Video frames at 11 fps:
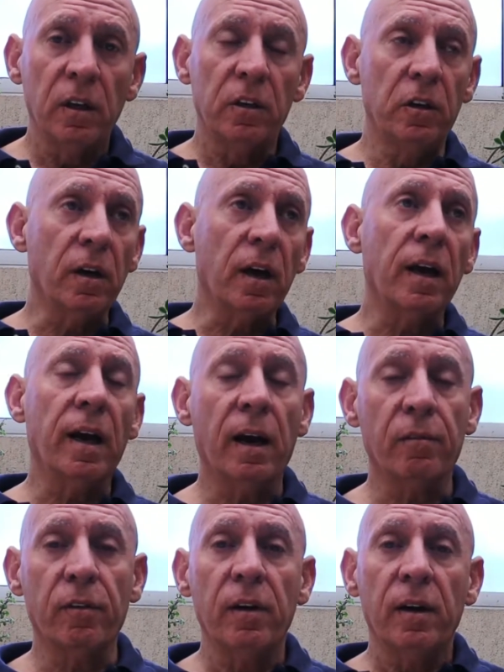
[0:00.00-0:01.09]
You got to
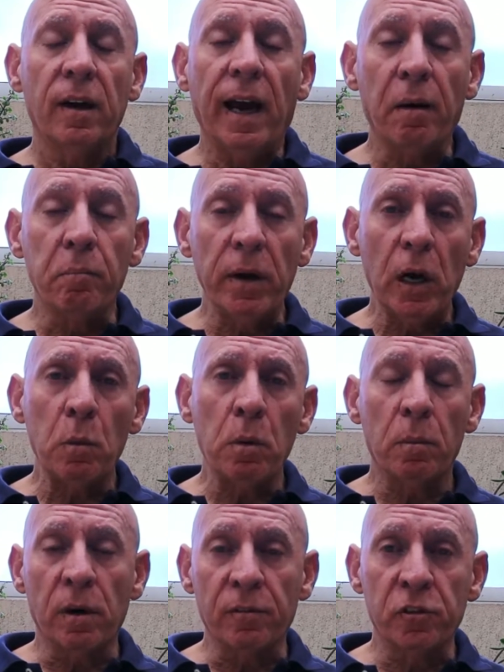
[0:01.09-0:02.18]
have a
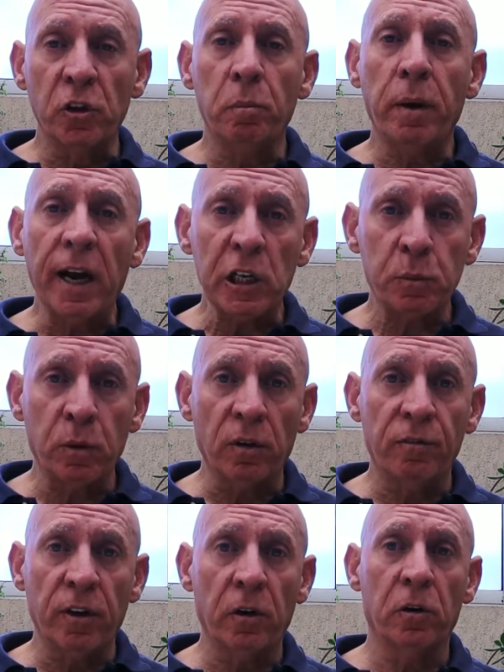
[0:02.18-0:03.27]
minimum of 2 passport
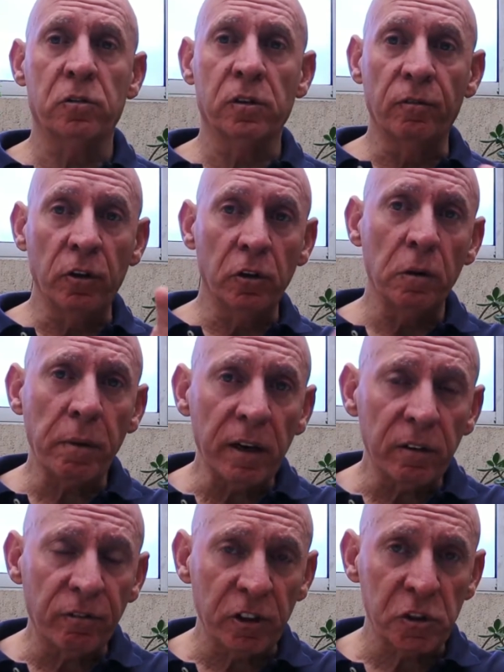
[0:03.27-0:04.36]
photos of you, the
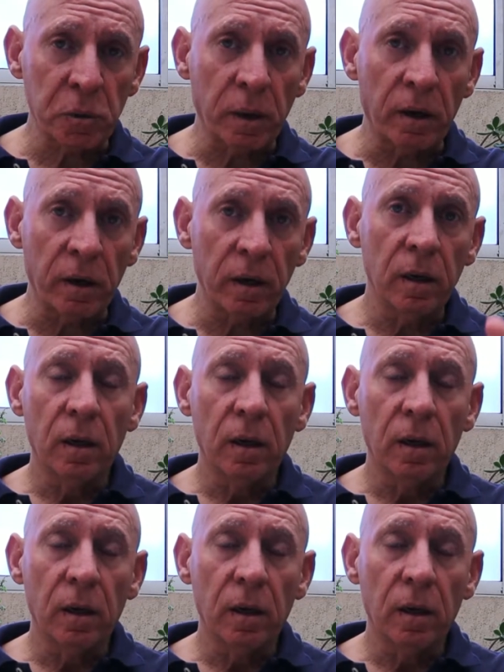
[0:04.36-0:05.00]
beneficiary,